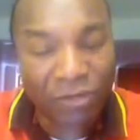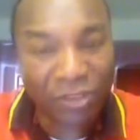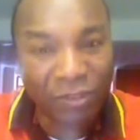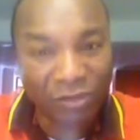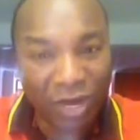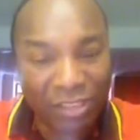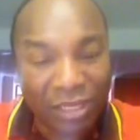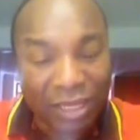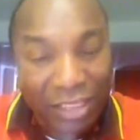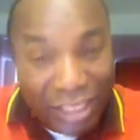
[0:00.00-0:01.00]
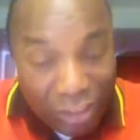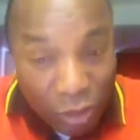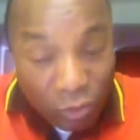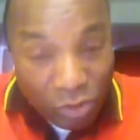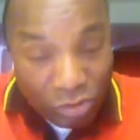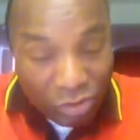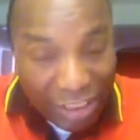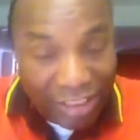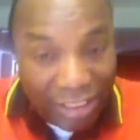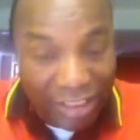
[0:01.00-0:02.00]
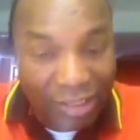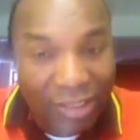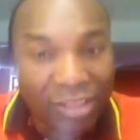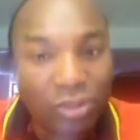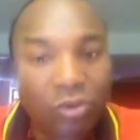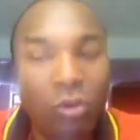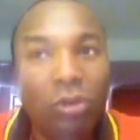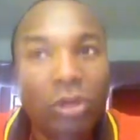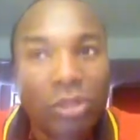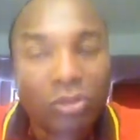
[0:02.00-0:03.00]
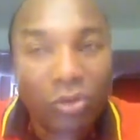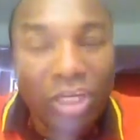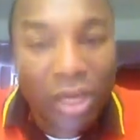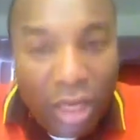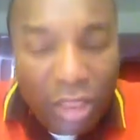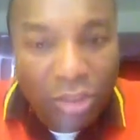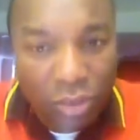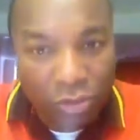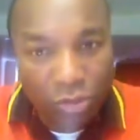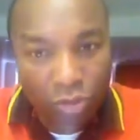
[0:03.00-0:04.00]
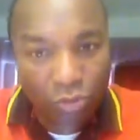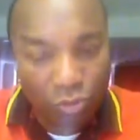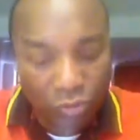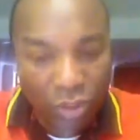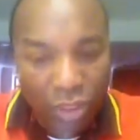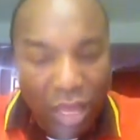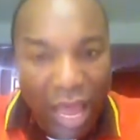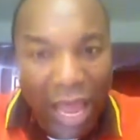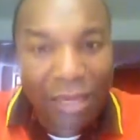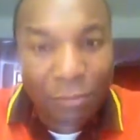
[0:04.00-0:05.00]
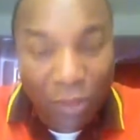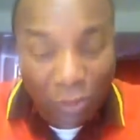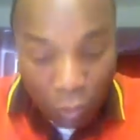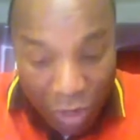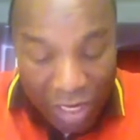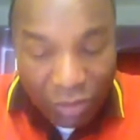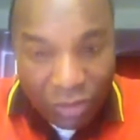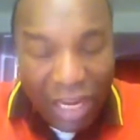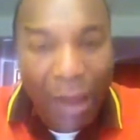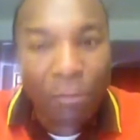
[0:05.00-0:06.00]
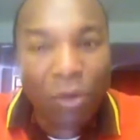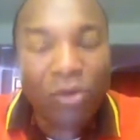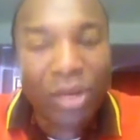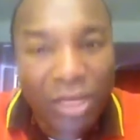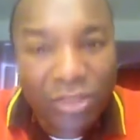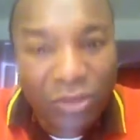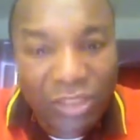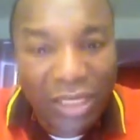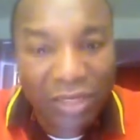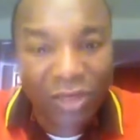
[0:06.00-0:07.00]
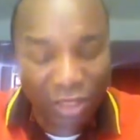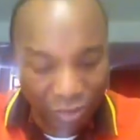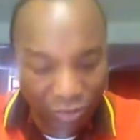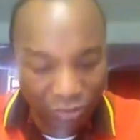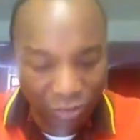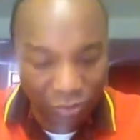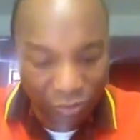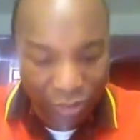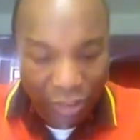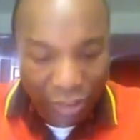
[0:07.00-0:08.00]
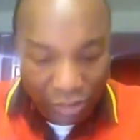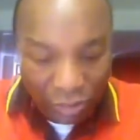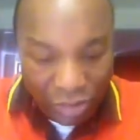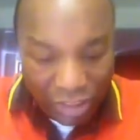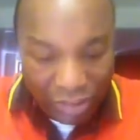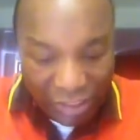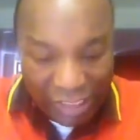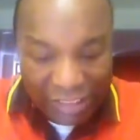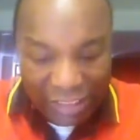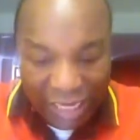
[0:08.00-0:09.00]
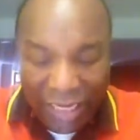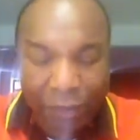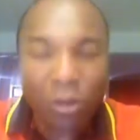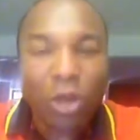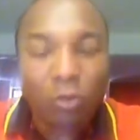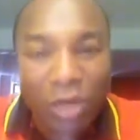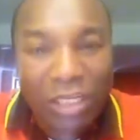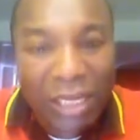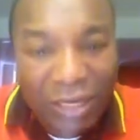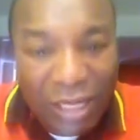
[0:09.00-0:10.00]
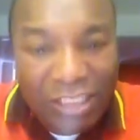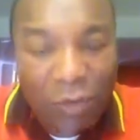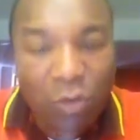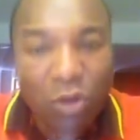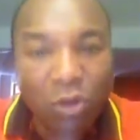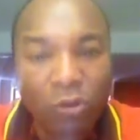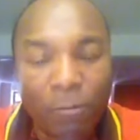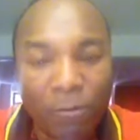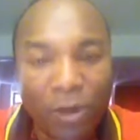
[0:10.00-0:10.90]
Jesus Christ. Jesus was teaching this to the religious Jews. But we today are more religious than the religious Jews. So Jesus is saying that the reason we go to